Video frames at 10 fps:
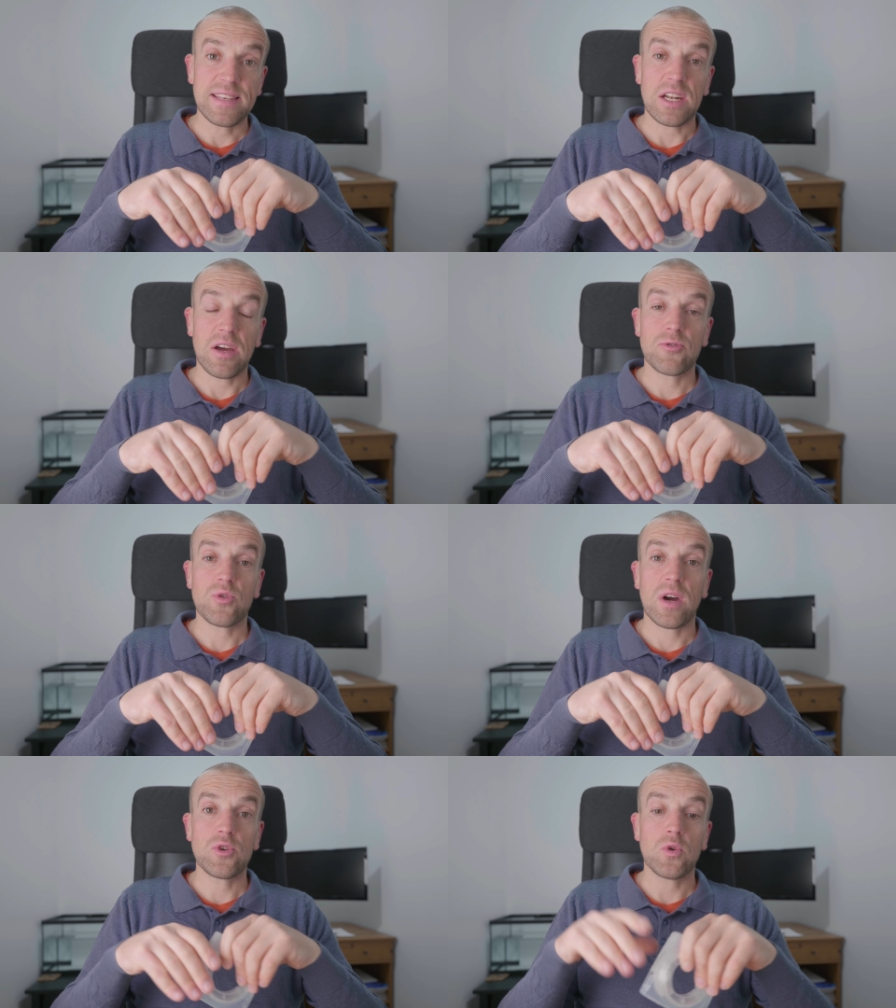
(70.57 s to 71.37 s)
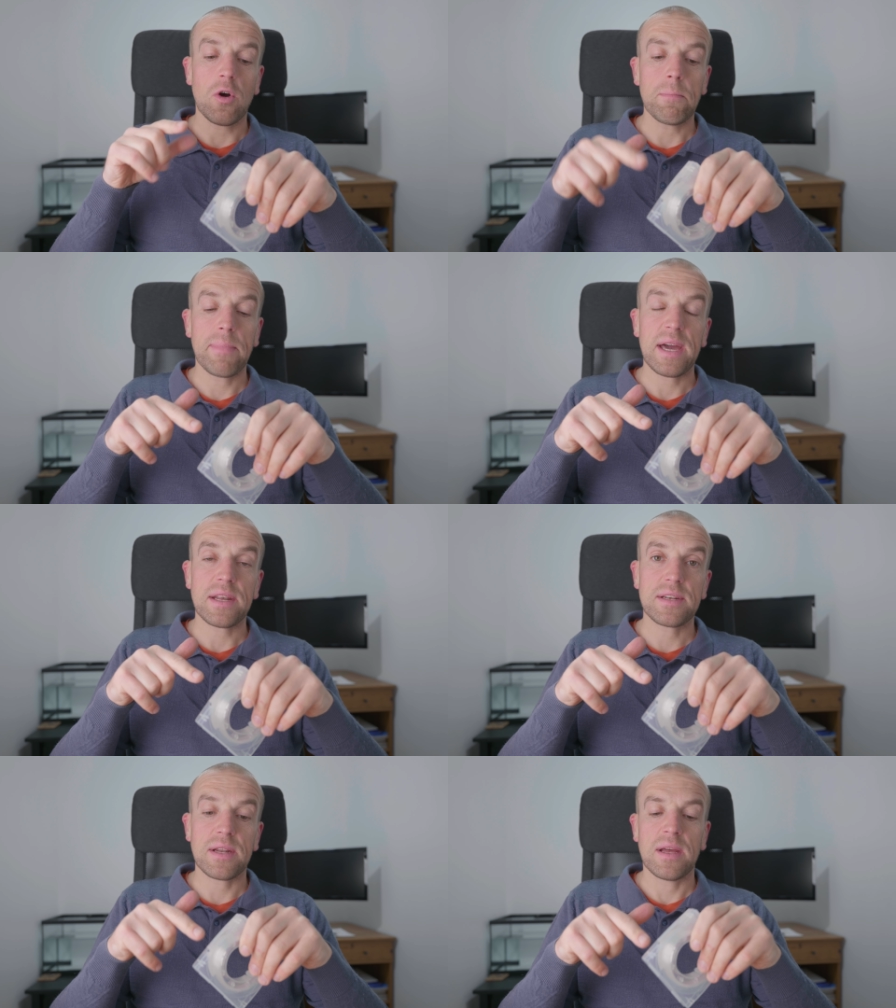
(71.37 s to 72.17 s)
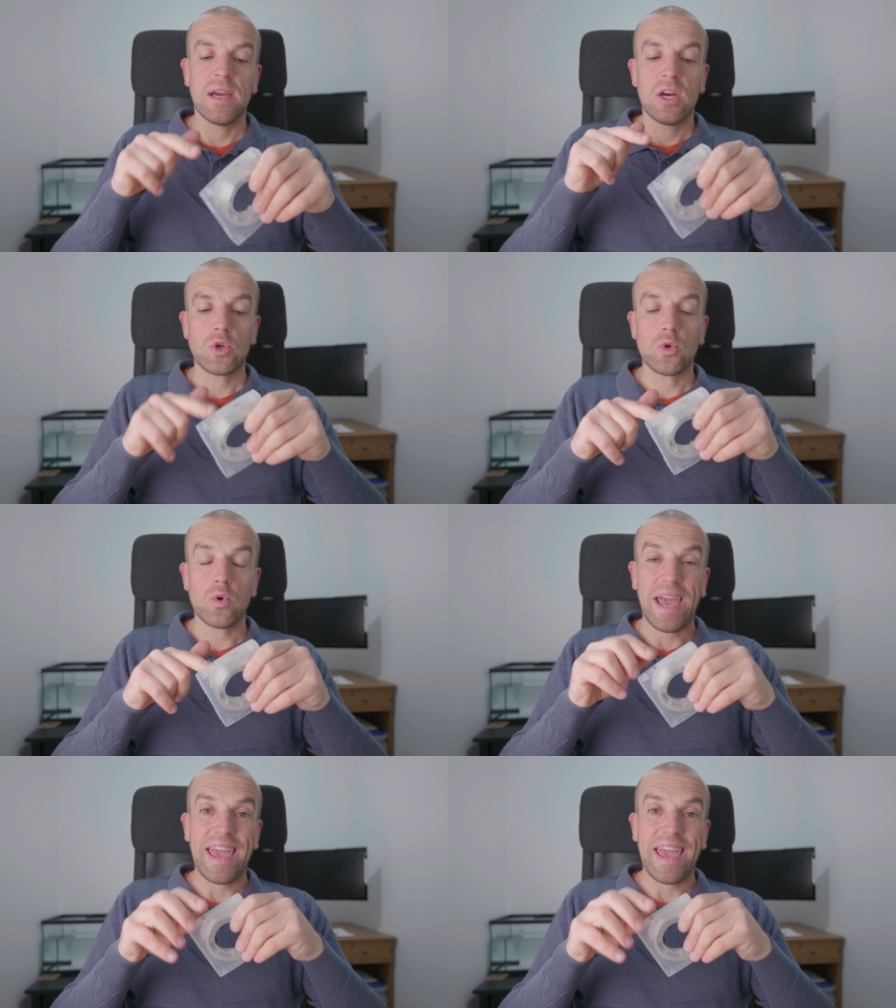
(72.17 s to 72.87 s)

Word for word: Then I tried to compare it to